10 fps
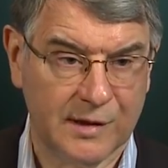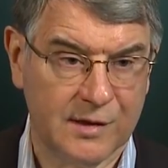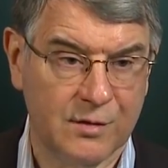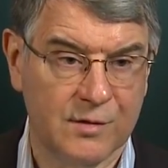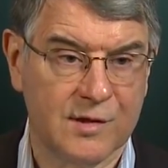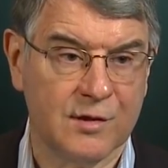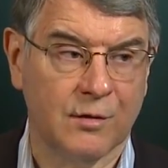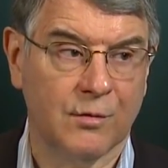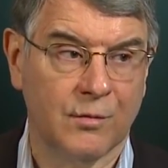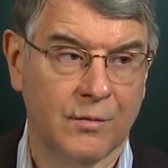platoons,
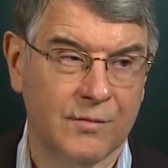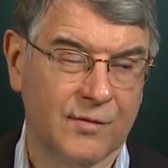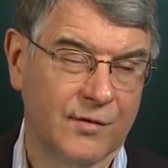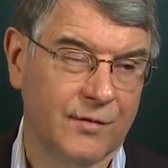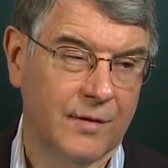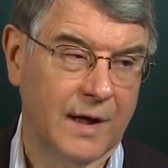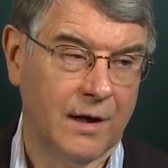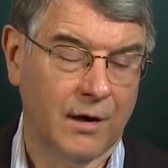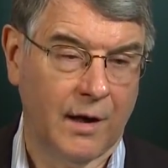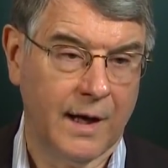so not
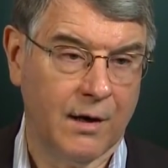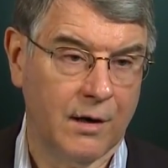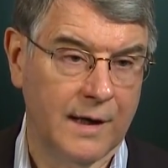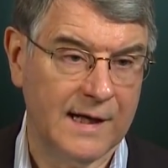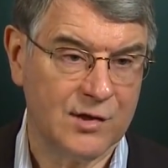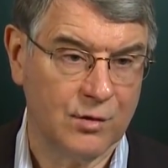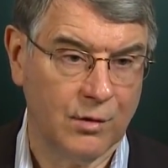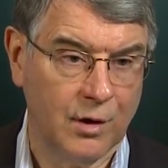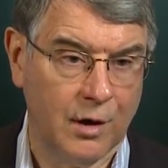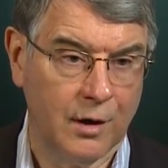unlike our National
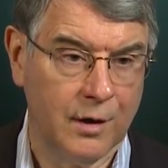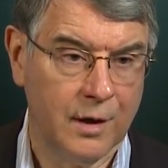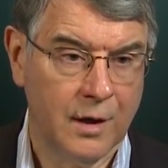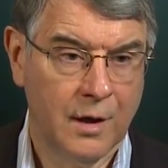Guard.